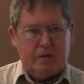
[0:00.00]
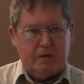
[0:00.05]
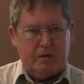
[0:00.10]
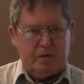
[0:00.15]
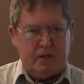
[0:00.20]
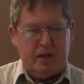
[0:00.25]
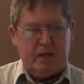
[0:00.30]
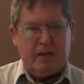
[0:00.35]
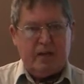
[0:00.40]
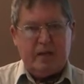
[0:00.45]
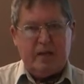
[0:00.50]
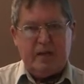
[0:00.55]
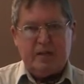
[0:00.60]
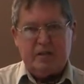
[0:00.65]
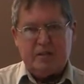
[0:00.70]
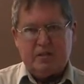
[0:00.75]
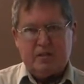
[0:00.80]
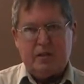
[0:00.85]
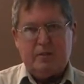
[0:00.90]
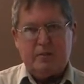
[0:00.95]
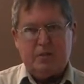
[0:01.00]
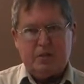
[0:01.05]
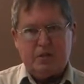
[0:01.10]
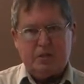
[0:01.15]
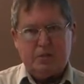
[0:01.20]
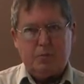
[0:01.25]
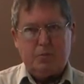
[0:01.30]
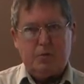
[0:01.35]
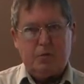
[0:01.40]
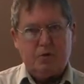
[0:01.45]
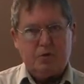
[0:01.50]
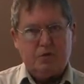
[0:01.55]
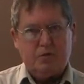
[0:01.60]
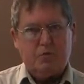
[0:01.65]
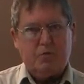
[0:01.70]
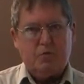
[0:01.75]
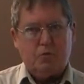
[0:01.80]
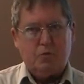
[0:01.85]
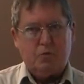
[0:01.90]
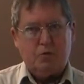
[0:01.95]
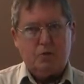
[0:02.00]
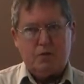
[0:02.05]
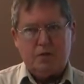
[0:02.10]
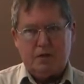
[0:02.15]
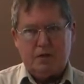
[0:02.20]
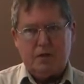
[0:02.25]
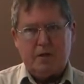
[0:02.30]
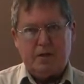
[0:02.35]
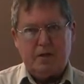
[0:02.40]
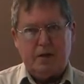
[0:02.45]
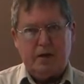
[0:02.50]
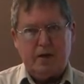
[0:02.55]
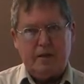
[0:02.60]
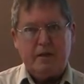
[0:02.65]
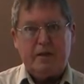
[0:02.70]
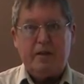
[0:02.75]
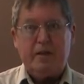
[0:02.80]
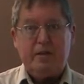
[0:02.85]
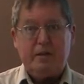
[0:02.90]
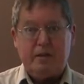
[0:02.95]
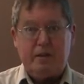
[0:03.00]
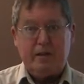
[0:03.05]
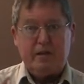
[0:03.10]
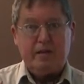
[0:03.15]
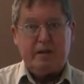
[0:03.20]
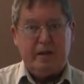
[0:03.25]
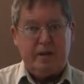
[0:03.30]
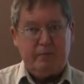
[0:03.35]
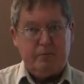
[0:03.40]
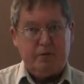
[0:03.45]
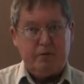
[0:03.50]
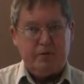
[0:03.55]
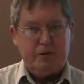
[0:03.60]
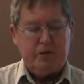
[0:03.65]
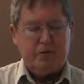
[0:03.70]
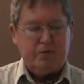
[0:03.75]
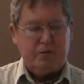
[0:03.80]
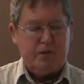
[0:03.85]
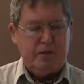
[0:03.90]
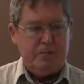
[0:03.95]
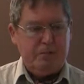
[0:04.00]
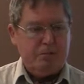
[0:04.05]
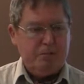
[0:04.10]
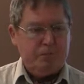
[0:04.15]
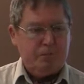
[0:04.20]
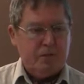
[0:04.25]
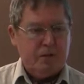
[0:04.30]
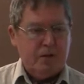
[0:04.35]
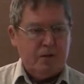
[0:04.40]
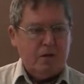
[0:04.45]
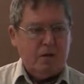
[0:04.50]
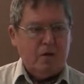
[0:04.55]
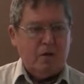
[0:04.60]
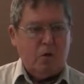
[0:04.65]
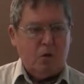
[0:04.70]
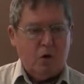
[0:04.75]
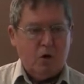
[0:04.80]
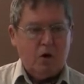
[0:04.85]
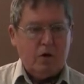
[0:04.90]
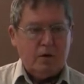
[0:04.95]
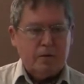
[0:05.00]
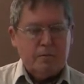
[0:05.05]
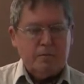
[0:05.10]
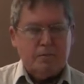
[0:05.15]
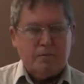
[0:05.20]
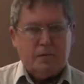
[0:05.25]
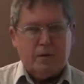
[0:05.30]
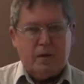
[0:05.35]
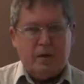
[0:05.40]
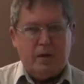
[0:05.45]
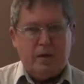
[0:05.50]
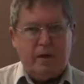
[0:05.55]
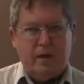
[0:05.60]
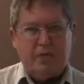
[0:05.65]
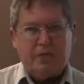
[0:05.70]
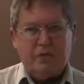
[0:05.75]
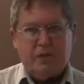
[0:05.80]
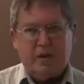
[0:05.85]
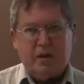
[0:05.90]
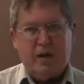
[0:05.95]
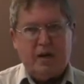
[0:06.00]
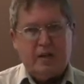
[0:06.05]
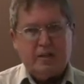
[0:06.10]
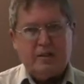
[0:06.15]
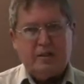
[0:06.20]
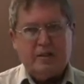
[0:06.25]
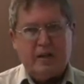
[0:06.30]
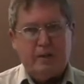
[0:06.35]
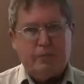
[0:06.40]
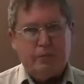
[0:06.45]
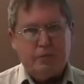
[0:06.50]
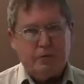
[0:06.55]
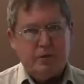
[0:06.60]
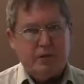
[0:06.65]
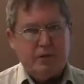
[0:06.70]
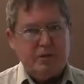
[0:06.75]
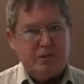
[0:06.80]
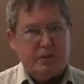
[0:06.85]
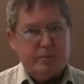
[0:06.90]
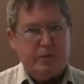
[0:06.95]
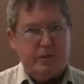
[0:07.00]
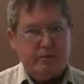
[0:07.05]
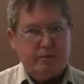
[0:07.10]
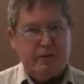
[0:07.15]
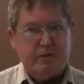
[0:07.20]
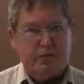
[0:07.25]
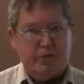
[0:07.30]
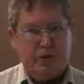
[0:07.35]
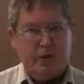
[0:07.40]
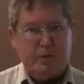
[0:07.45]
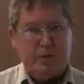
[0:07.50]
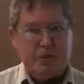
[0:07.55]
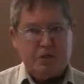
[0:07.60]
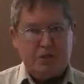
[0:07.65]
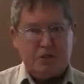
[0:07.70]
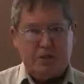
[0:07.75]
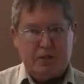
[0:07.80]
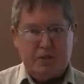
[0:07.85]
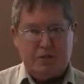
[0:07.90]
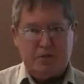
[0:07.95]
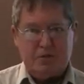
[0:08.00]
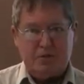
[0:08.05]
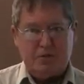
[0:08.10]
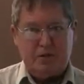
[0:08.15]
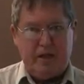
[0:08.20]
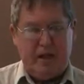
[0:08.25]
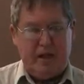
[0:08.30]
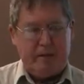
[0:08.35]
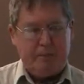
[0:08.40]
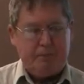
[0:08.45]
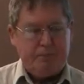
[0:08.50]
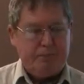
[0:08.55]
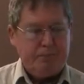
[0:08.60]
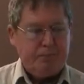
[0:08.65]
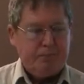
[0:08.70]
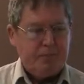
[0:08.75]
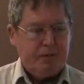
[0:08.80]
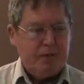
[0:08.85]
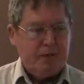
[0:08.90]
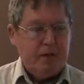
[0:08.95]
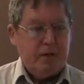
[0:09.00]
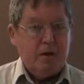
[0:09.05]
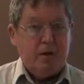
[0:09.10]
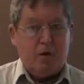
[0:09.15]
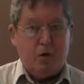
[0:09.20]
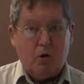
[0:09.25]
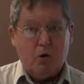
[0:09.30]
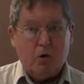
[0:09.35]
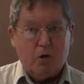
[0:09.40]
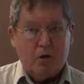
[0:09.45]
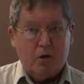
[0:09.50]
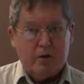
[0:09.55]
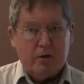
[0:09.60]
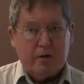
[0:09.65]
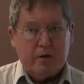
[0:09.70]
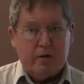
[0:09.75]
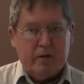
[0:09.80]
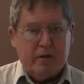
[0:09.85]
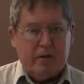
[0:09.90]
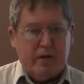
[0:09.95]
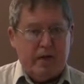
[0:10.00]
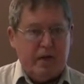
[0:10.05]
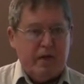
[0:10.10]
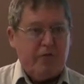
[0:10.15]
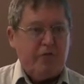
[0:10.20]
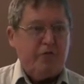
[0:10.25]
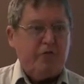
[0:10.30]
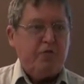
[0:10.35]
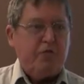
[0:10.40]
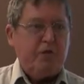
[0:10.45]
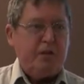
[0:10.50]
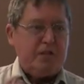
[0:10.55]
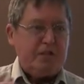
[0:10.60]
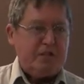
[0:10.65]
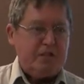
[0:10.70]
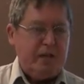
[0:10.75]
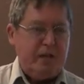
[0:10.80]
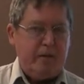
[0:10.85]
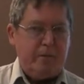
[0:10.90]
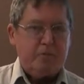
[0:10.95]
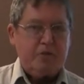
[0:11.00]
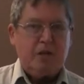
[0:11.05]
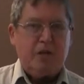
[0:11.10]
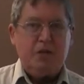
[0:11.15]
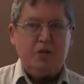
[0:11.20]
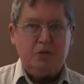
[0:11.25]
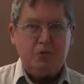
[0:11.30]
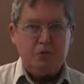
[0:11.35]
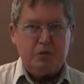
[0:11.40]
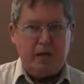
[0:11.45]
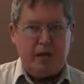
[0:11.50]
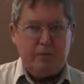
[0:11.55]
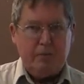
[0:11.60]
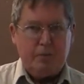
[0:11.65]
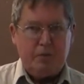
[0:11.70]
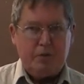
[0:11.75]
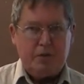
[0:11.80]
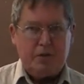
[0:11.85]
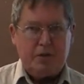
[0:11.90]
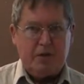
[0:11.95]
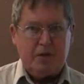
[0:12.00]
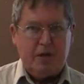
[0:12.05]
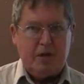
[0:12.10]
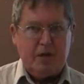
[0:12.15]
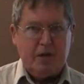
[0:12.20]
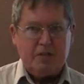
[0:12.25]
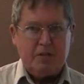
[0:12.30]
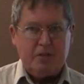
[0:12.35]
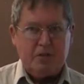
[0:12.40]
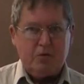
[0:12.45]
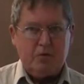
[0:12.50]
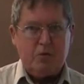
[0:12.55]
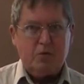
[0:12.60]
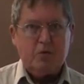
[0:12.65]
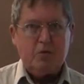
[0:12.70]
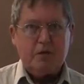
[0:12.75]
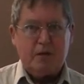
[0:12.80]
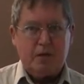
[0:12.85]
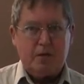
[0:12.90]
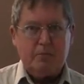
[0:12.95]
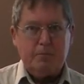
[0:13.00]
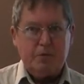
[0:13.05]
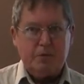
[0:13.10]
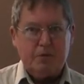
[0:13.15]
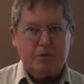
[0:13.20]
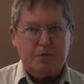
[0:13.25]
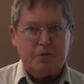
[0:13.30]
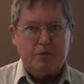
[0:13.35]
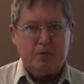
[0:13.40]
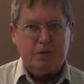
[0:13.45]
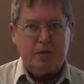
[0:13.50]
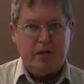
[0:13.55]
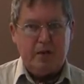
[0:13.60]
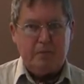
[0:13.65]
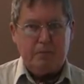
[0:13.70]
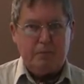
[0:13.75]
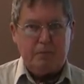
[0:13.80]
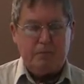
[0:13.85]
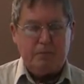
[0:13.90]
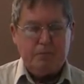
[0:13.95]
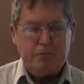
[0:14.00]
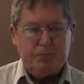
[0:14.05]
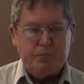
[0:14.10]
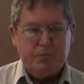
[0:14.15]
dedicate some of the spoils of war to the god they thought gave them the victory. Or, if the god's temple needs to be refurbished, they'll do that. Or, if it seems a new temple to the god is in order, they'll build a new temple.